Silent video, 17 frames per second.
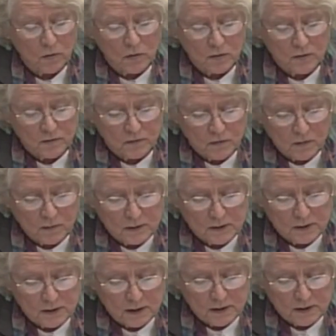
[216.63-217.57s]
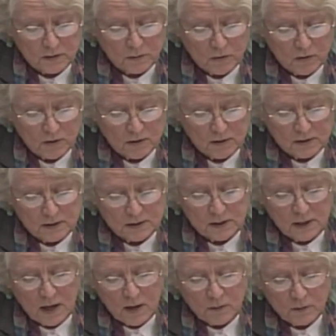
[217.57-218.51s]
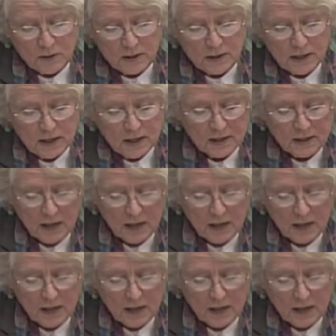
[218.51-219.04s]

or informants' testimony that does not meet